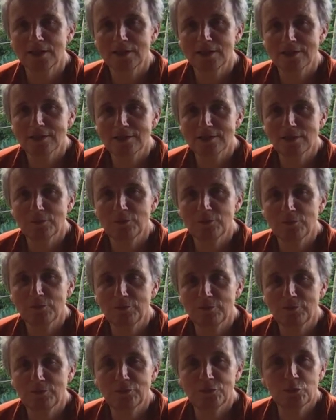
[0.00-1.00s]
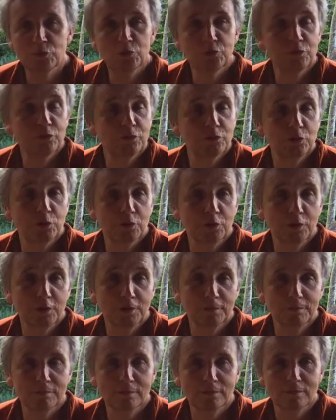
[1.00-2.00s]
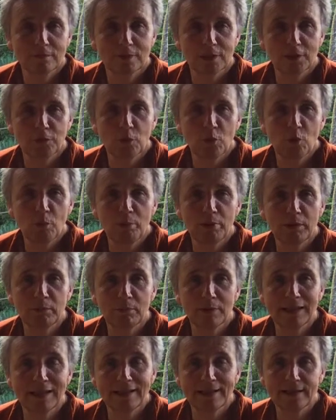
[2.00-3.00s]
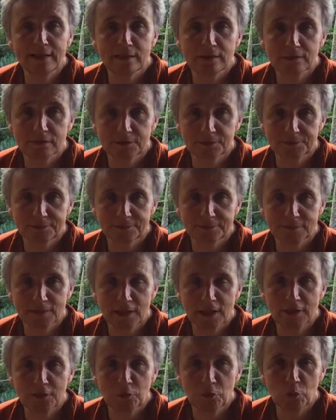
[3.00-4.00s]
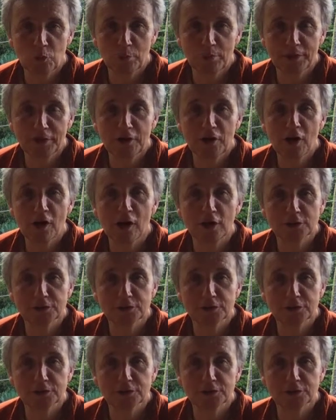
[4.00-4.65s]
some food for an open mind and an open heart.